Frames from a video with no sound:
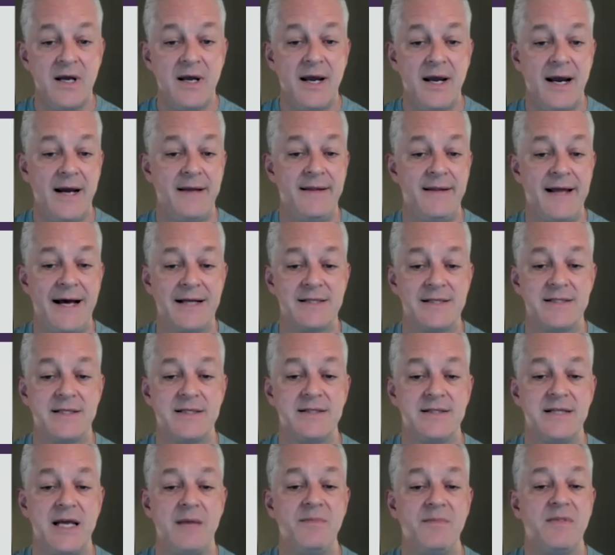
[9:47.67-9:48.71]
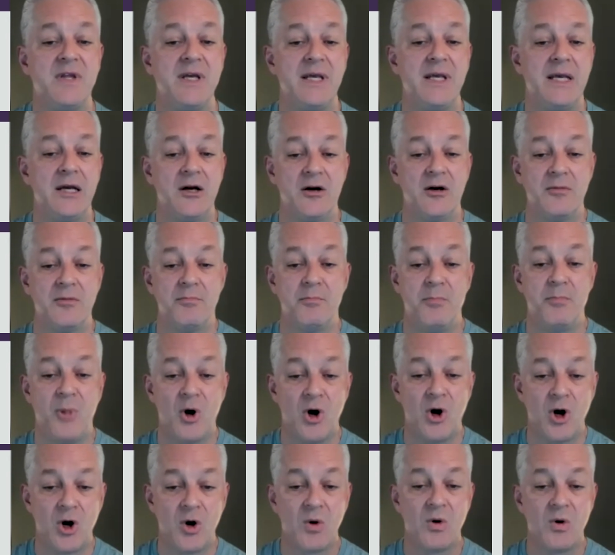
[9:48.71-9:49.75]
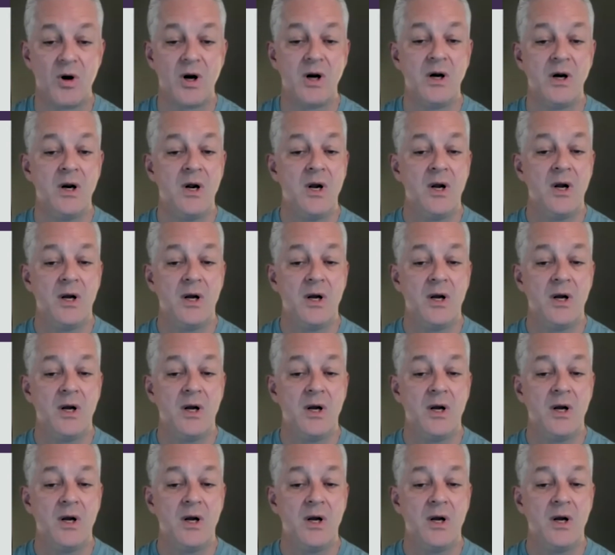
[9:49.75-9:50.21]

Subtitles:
And that's the same thing here. Borrower,